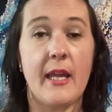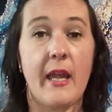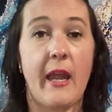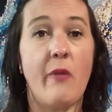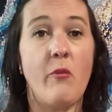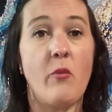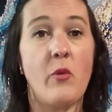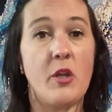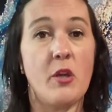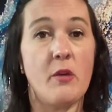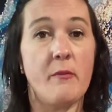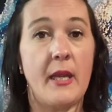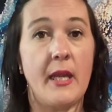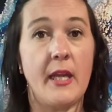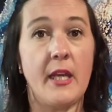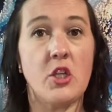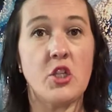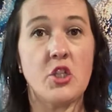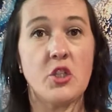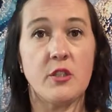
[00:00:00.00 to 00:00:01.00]
And when you're
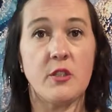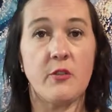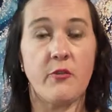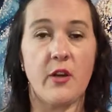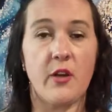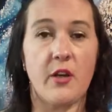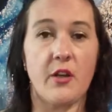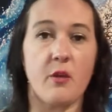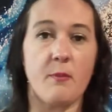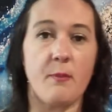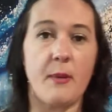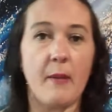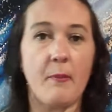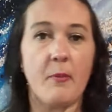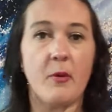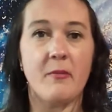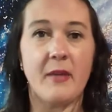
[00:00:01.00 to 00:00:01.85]
making shirts for other people,